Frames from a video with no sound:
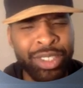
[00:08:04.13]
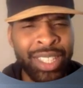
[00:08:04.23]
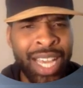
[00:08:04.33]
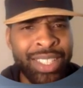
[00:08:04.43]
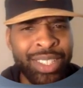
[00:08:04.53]
a
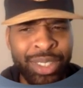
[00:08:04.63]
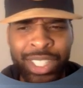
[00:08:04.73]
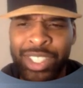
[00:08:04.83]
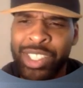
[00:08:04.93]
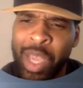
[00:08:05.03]
lot, so
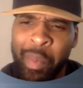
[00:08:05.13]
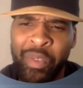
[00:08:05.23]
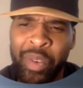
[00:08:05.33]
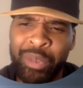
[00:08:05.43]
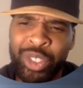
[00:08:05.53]
this is coming
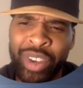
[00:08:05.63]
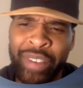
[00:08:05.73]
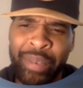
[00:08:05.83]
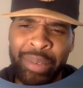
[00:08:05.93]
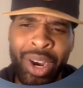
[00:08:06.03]
from straight
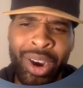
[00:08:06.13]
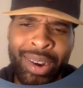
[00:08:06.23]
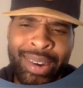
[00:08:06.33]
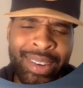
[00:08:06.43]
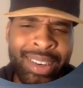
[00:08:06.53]
from the
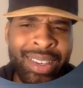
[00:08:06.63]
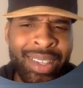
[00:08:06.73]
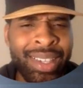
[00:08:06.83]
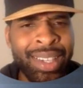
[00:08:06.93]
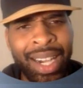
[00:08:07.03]
heart.
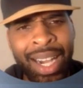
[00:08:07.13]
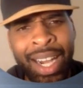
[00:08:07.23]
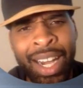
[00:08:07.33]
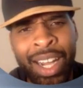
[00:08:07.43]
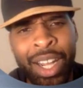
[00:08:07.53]

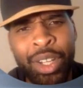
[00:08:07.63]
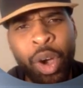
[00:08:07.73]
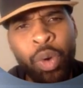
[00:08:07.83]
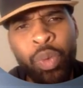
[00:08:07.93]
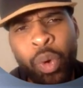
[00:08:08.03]

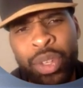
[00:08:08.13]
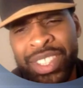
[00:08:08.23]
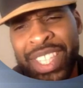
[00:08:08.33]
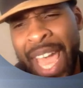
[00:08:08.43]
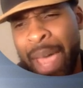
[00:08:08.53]
Goldwarden's
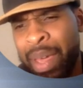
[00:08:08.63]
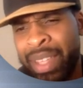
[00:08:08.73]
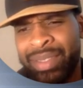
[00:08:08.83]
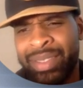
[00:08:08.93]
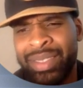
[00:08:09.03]

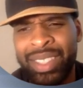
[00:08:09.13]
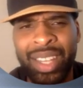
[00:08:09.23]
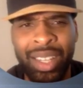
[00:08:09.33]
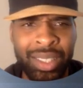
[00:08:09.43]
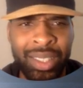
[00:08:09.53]
Gambit, 6
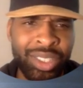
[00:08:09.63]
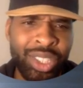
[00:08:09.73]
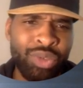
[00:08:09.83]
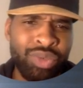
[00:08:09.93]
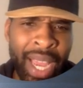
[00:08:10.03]
colors,
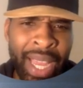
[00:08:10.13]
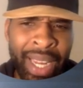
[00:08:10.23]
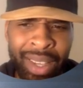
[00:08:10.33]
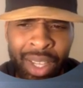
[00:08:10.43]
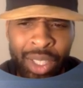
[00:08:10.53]
2 red,
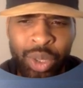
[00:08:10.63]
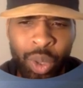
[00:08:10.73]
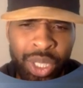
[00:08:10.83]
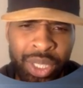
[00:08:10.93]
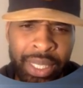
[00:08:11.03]

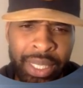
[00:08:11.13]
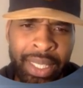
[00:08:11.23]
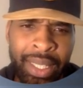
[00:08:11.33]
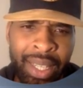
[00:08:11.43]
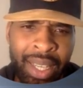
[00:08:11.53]
sorcery,
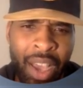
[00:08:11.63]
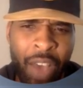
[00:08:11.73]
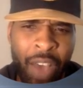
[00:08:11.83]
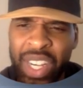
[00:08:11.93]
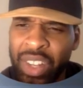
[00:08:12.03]

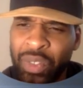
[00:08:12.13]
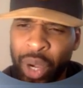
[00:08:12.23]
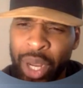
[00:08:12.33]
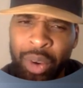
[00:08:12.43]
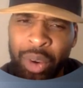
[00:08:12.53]
affinity for
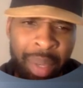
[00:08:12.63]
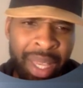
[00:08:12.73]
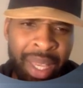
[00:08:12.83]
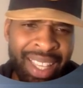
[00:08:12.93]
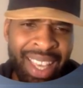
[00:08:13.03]
equipment.
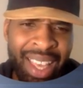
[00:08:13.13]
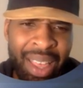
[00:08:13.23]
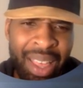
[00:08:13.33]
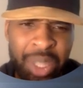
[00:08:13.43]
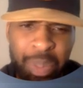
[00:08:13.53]

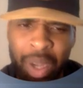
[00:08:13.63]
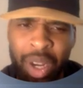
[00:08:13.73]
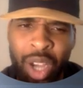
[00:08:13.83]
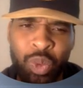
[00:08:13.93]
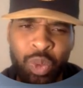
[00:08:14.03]
This spell
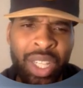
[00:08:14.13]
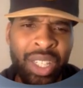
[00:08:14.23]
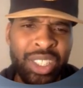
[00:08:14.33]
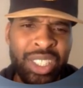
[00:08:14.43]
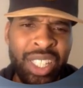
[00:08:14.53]
costs 1
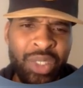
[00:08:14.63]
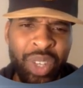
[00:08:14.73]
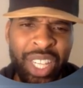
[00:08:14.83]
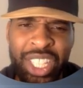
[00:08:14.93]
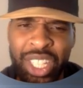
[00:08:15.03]
color less for
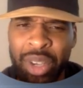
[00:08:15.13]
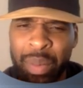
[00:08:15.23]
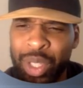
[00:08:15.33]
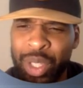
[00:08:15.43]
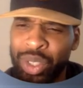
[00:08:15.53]
each
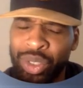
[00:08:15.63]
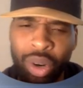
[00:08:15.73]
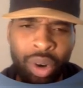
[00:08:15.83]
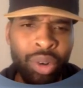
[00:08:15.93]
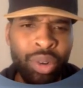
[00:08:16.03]
equipment you
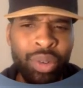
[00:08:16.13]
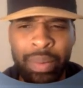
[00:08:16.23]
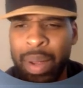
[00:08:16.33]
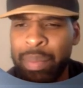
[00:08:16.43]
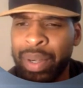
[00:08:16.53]
control.
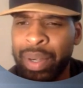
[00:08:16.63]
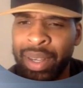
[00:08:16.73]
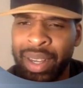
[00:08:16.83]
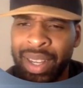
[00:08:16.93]
Remember,